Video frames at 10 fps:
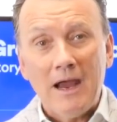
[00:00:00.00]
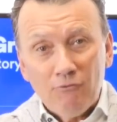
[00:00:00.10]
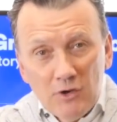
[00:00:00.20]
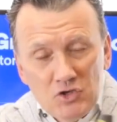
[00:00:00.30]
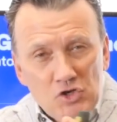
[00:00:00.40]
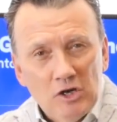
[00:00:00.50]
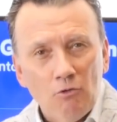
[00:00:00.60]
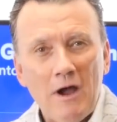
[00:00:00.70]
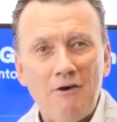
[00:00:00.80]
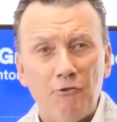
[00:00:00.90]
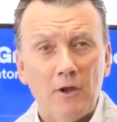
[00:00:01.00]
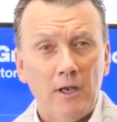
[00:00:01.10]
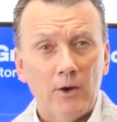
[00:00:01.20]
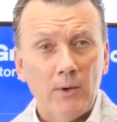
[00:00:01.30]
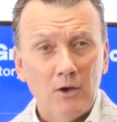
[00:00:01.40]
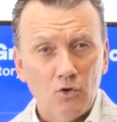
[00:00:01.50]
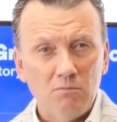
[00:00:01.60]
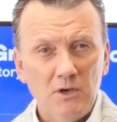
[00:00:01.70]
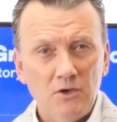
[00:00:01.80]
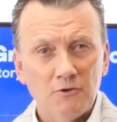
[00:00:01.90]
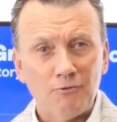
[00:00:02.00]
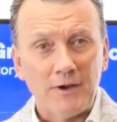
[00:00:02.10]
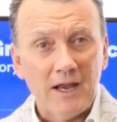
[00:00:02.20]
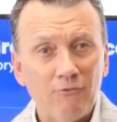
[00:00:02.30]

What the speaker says: every geographical area could be different.